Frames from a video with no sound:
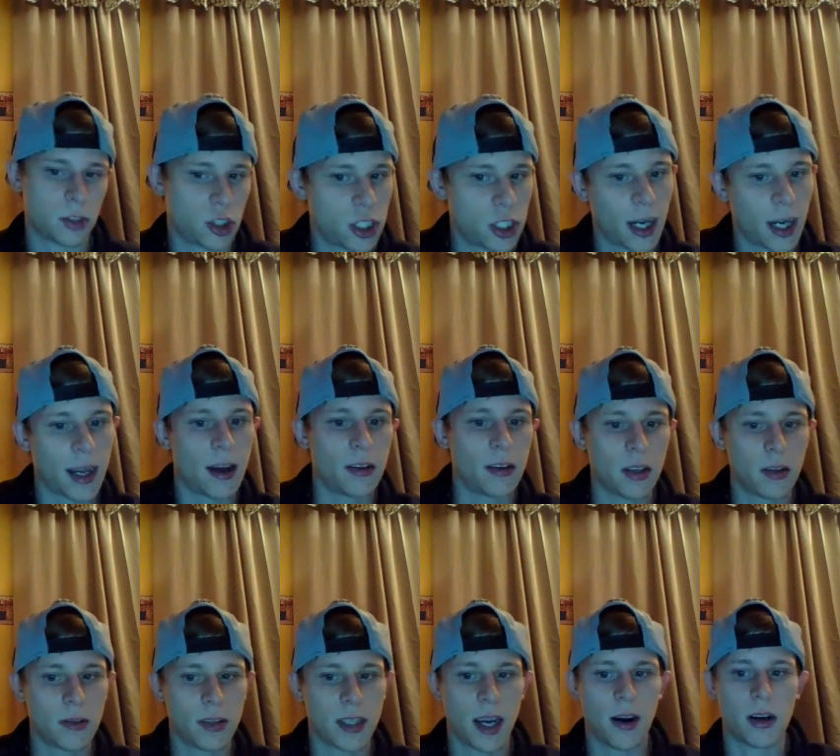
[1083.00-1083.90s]
check out
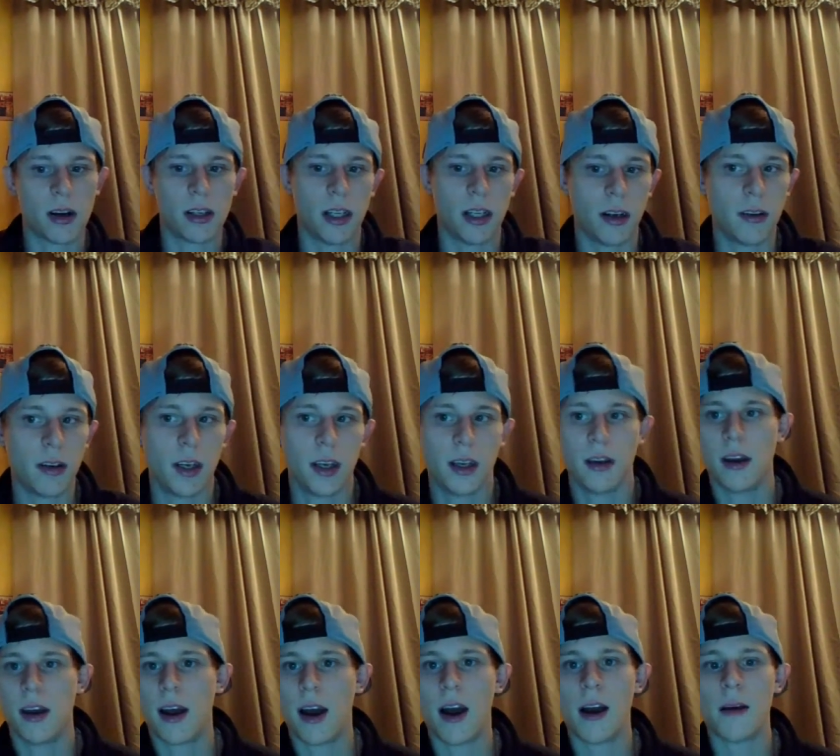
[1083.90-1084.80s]
doTERRA.
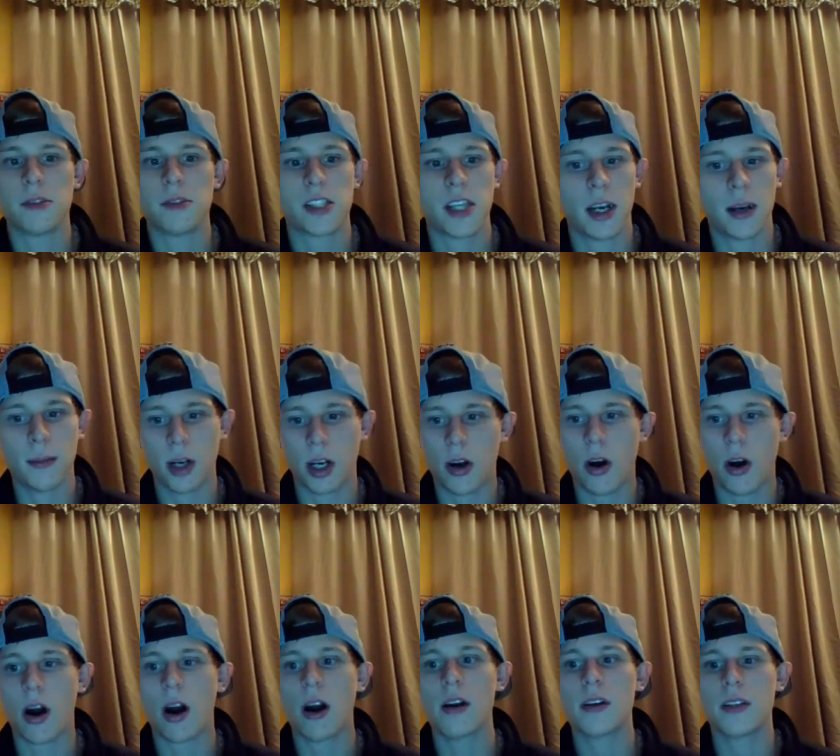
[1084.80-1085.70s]
Send them a
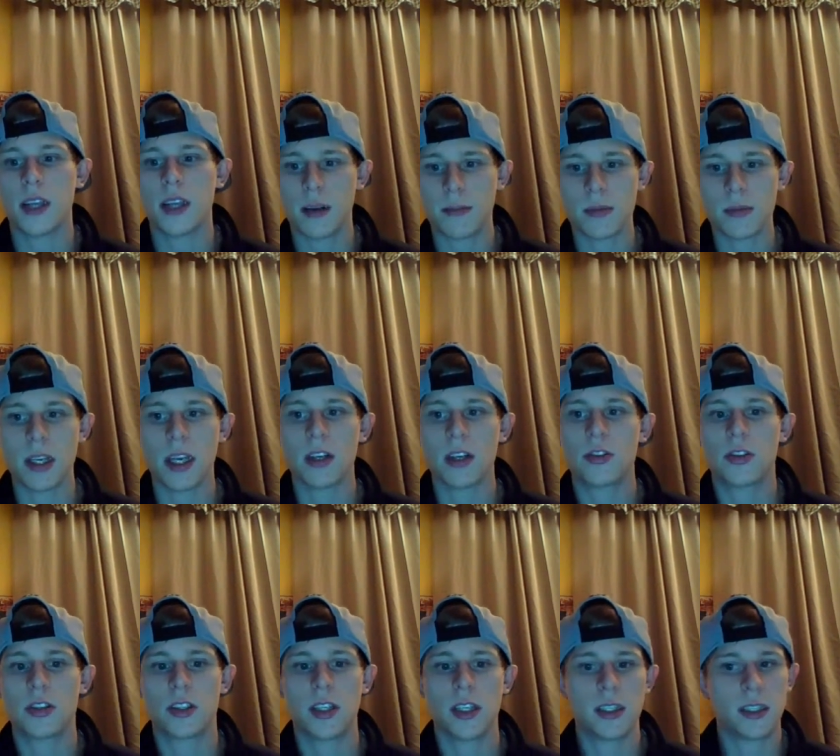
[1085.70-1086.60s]
card, get them
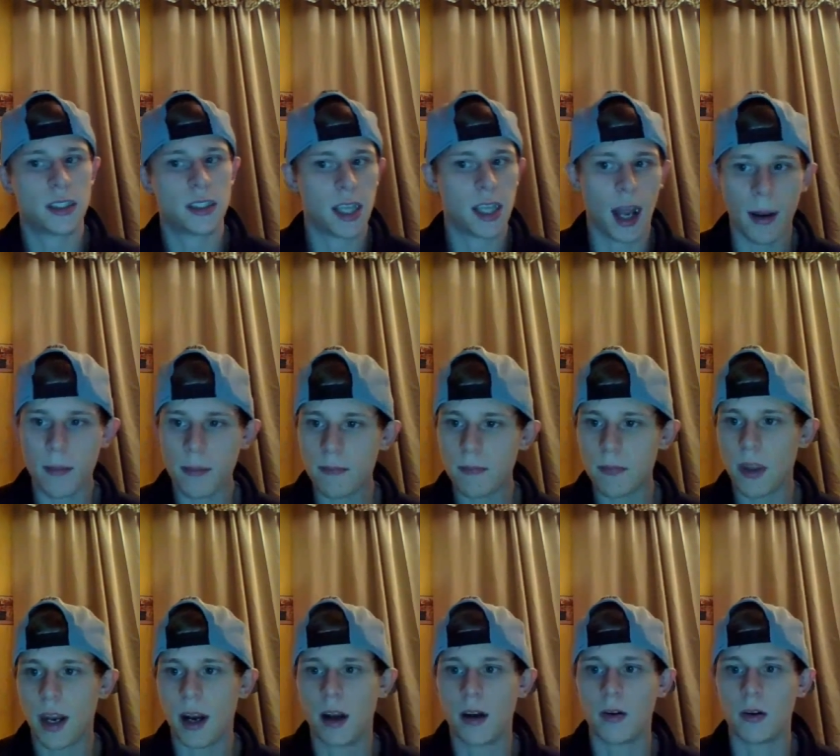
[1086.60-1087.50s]
interested, send them
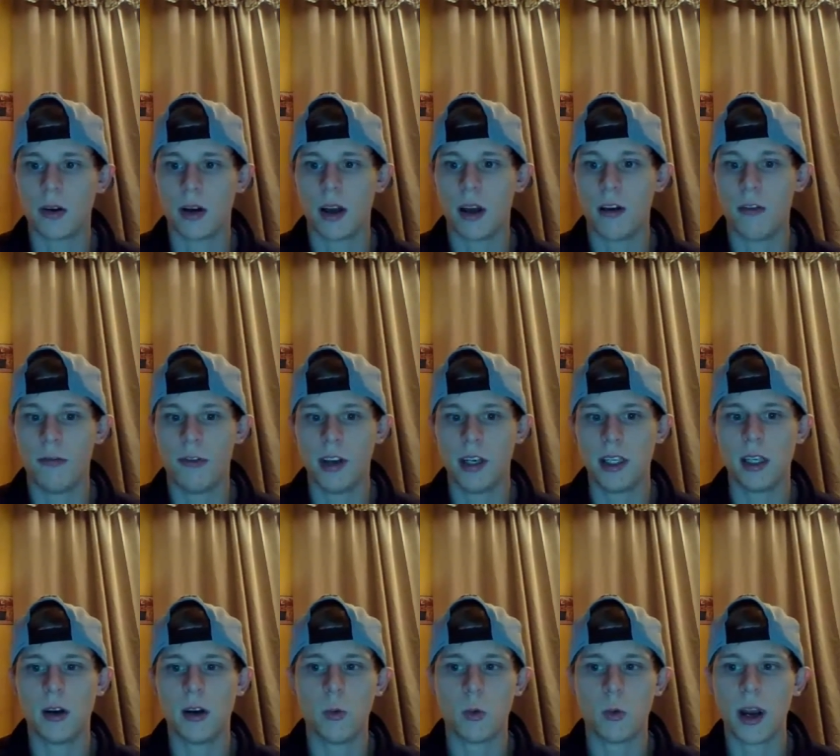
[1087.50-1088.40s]
a
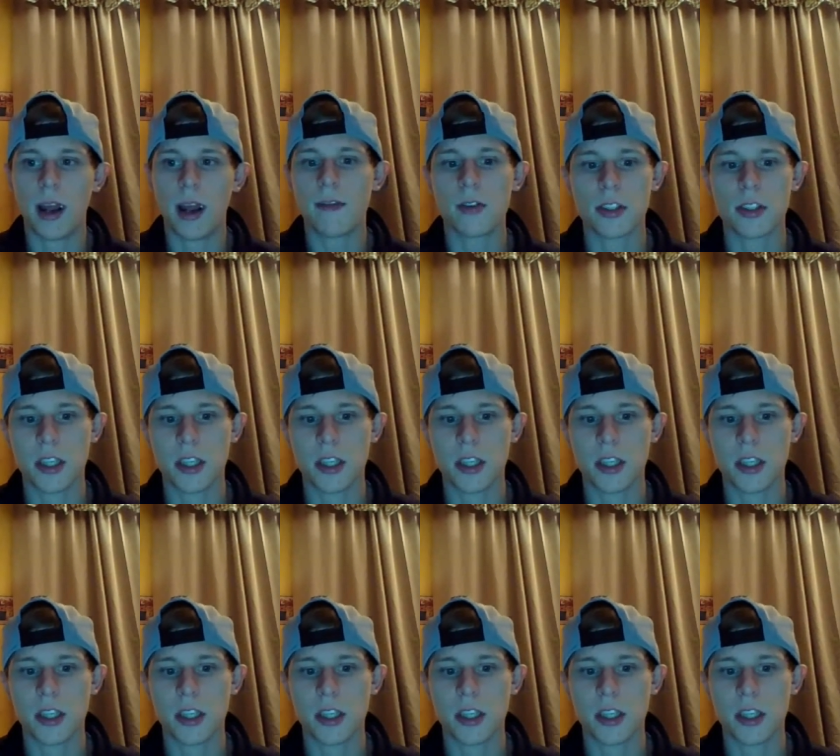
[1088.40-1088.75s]
video, whatever.